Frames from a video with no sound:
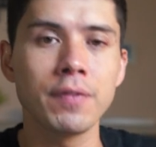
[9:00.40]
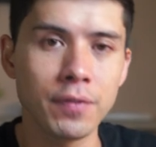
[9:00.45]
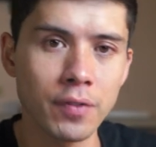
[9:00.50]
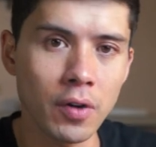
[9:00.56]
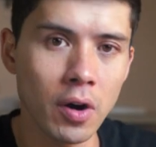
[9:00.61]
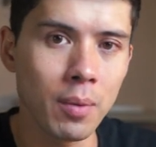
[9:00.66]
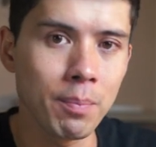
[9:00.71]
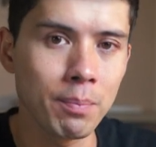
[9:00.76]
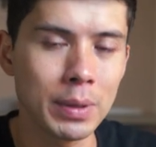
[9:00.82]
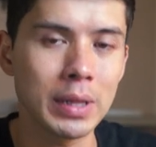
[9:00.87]

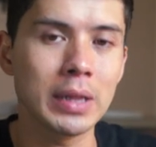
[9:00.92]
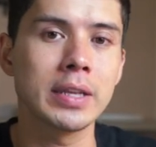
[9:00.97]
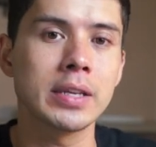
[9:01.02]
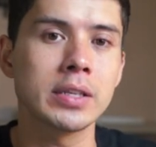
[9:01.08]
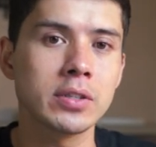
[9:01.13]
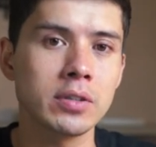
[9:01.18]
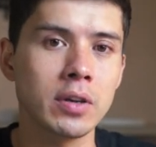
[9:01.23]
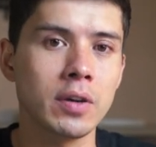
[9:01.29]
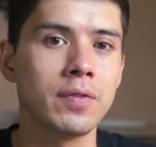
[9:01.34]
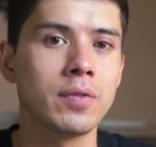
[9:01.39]
form
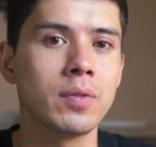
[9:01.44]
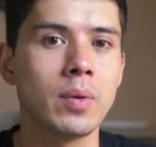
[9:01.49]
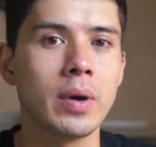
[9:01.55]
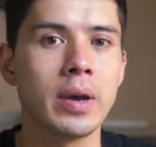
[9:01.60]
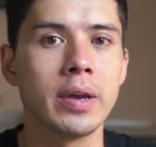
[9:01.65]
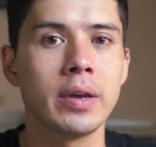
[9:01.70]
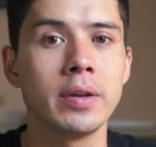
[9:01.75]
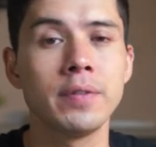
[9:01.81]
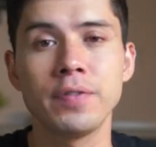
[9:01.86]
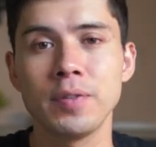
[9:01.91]
building
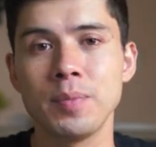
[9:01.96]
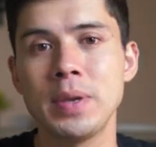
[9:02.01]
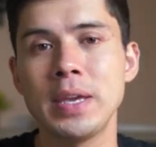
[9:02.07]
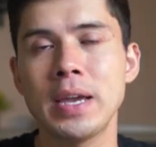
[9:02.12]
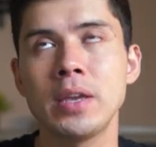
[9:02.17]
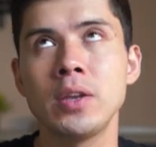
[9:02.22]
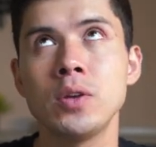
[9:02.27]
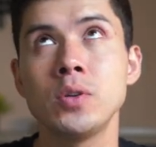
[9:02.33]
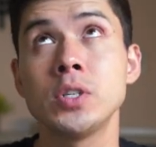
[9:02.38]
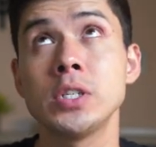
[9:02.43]
software, and for me,
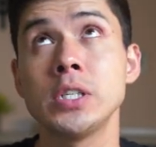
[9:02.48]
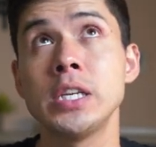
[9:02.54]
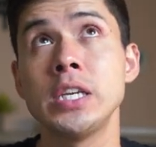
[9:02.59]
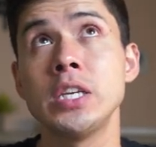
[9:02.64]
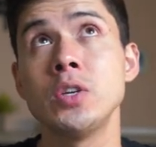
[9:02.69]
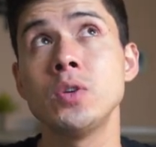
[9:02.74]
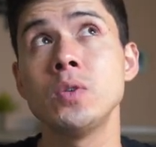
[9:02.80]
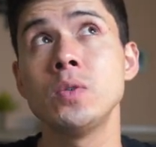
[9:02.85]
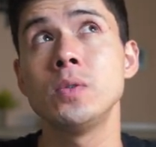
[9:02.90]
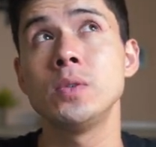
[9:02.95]
I usually
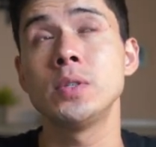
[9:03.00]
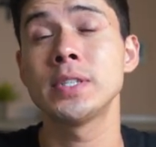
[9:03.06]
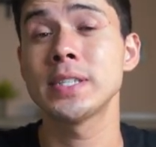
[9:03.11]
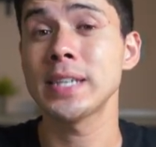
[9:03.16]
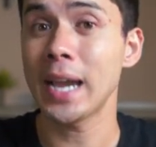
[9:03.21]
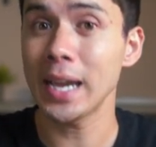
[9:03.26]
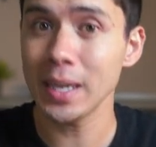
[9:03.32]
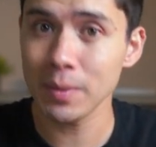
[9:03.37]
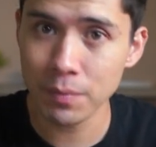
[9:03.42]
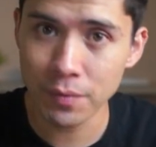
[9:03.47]
use
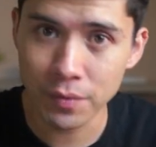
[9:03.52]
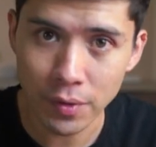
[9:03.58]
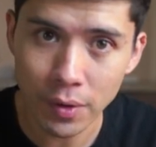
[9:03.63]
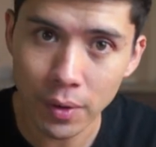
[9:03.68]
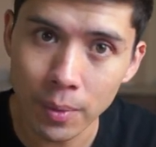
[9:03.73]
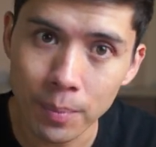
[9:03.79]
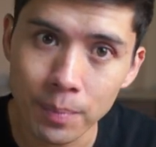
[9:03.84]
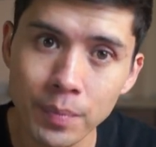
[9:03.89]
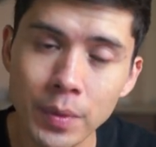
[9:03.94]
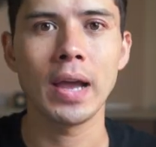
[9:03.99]

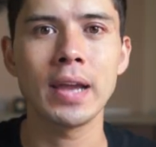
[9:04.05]
Typeform.